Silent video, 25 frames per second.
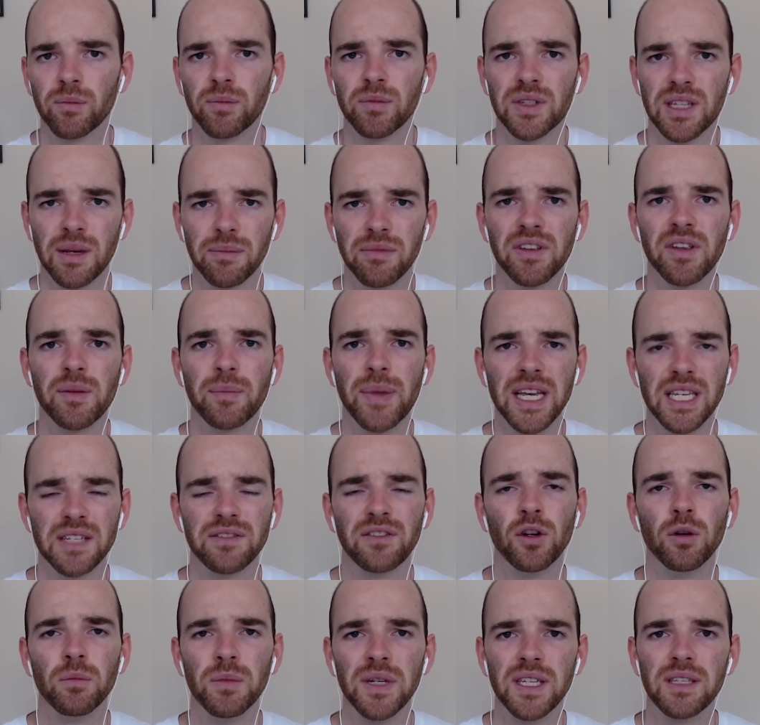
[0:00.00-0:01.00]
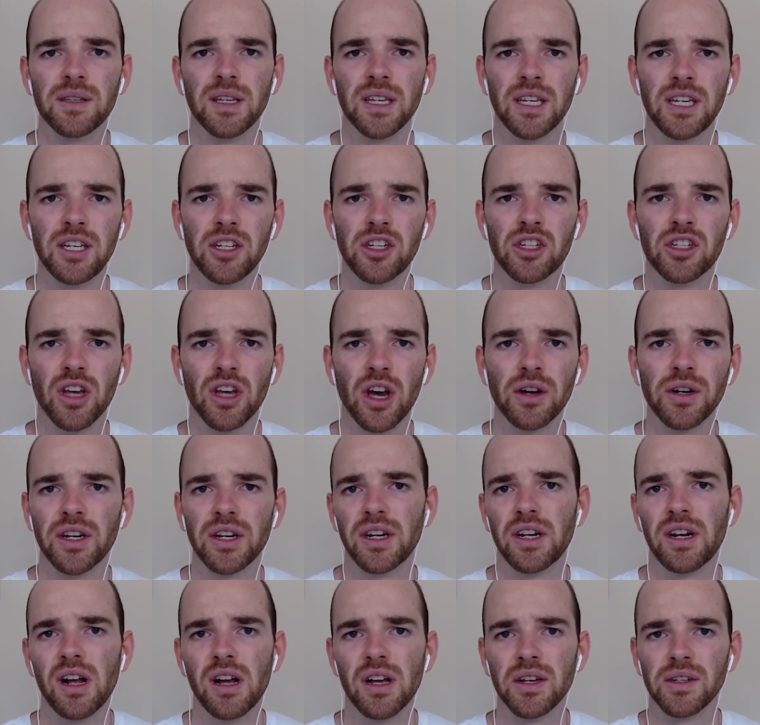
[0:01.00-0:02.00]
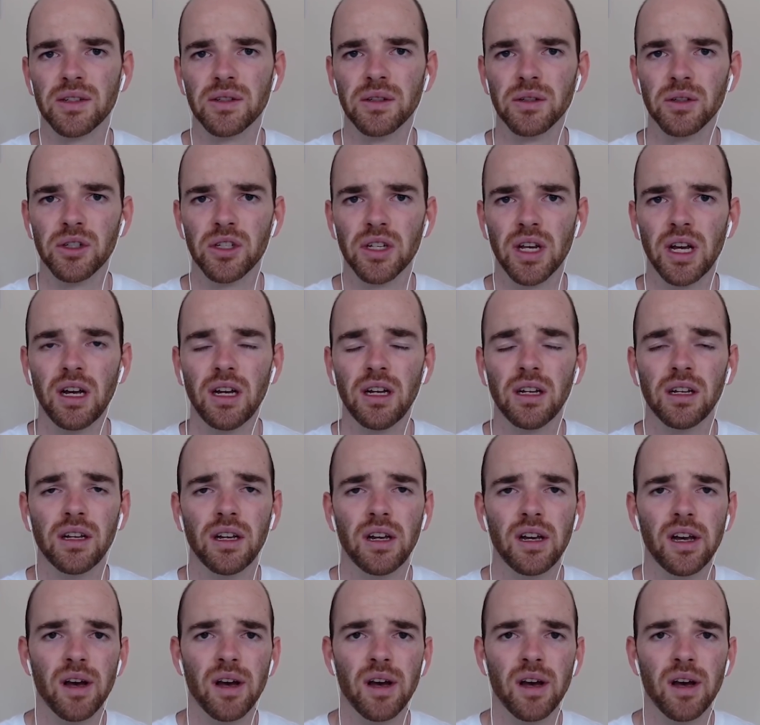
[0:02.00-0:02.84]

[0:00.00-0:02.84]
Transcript: some of the best form he's shown in an Arsenal shirt.